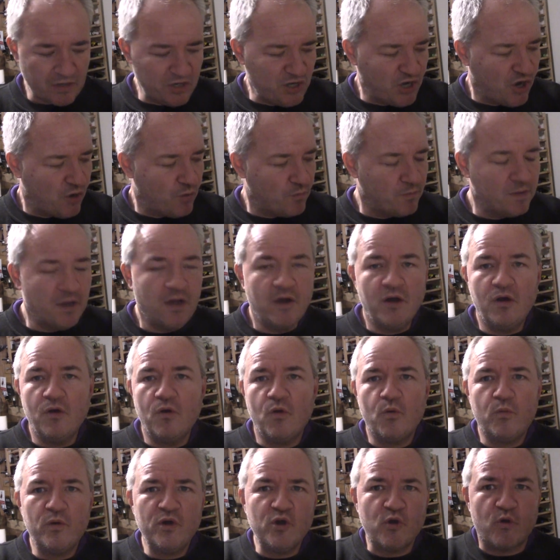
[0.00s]
you know,
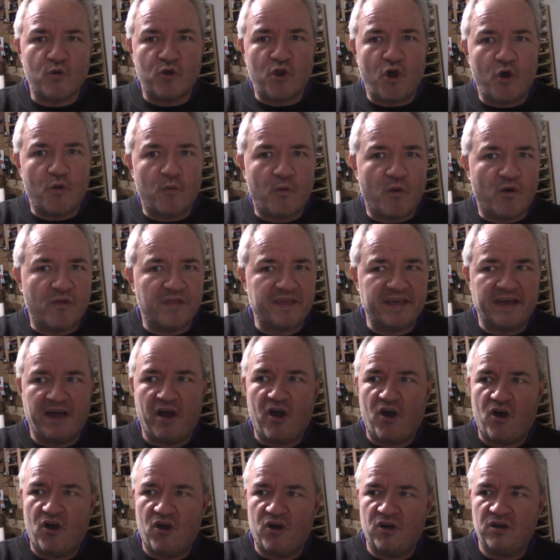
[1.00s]
we all know what they
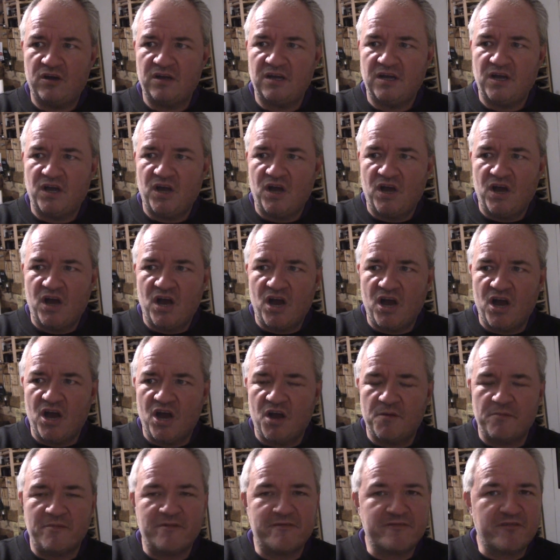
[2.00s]
are.
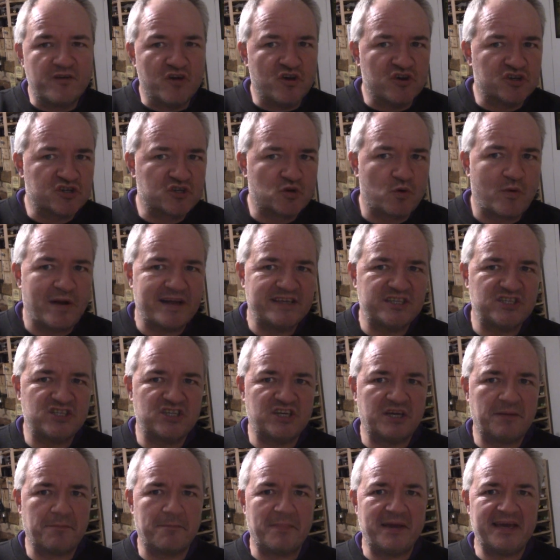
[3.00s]
Um, first
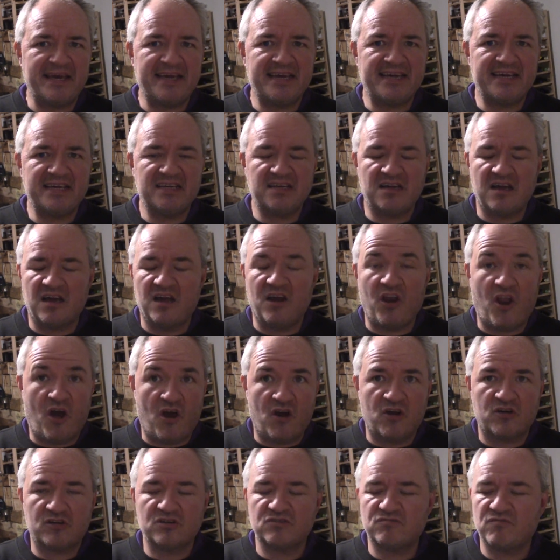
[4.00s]
quenching beer, uh,
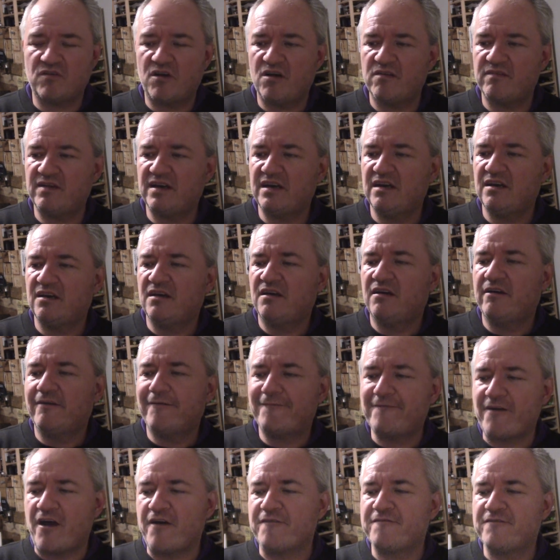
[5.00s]
lagers rather,
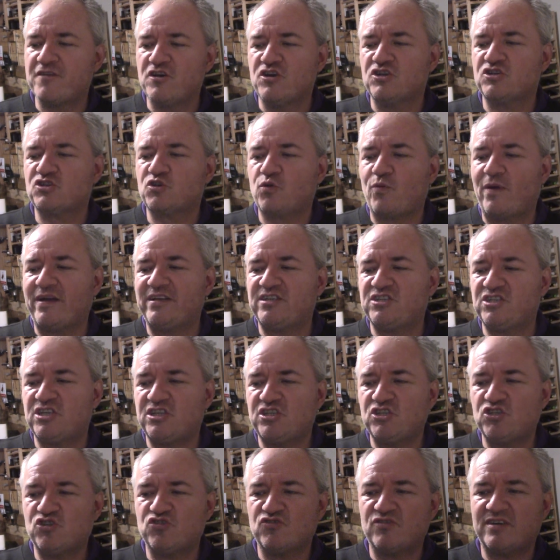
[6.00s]
a first
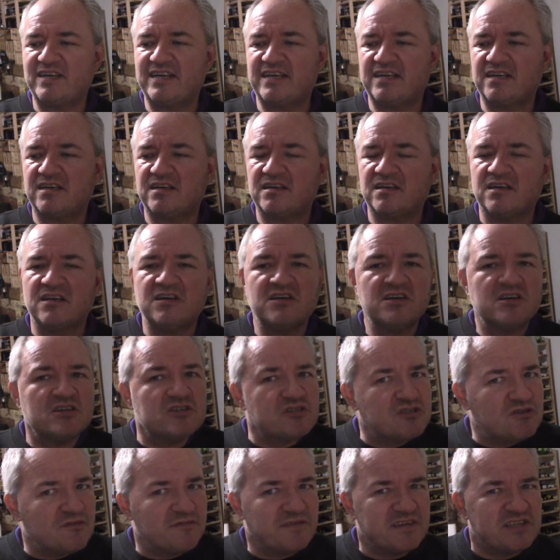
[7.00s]
quenching drink,
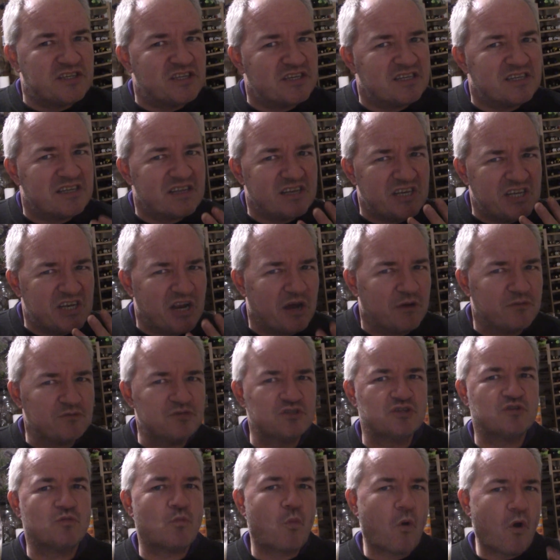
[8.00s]
something to, you know,
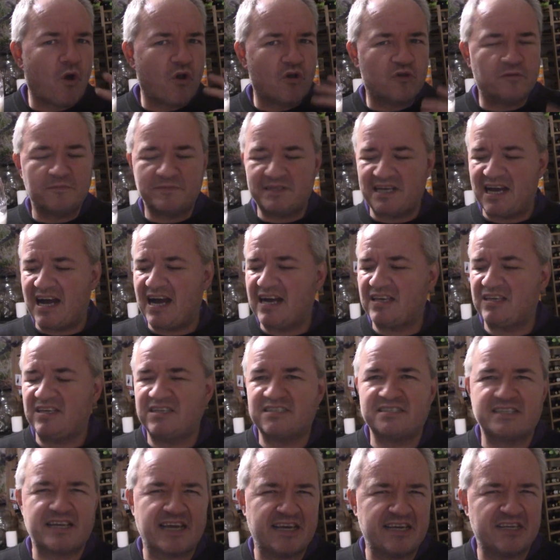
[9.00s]
to wallop down you,
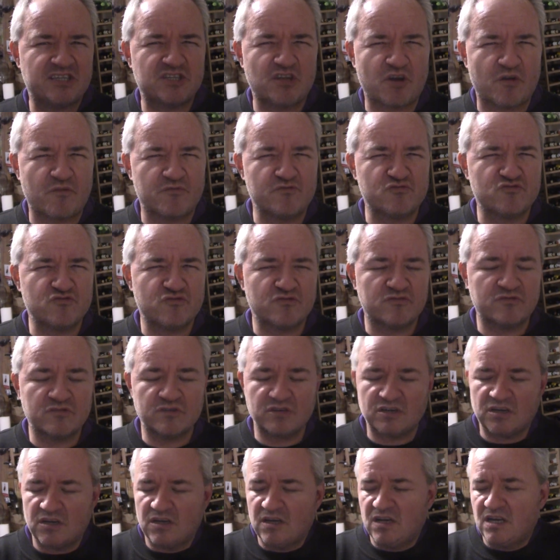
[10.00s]
to get yourself
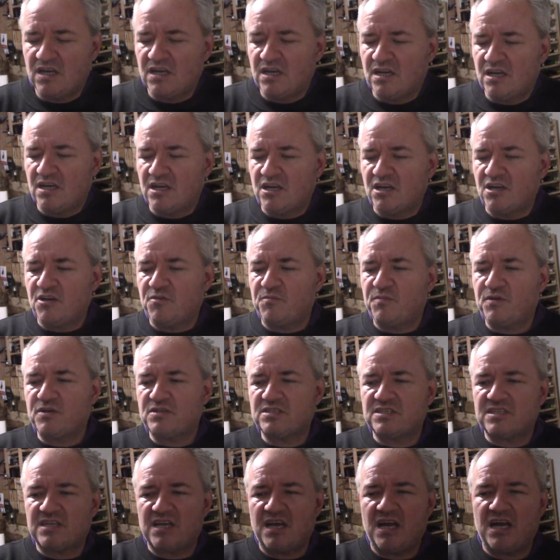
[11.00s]
drunk.
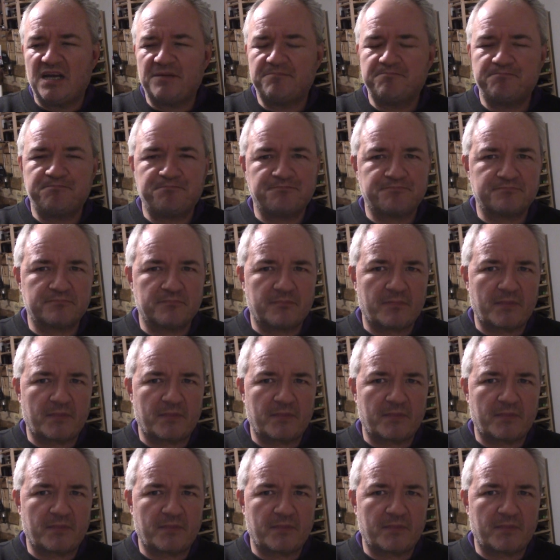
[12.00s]
But, um,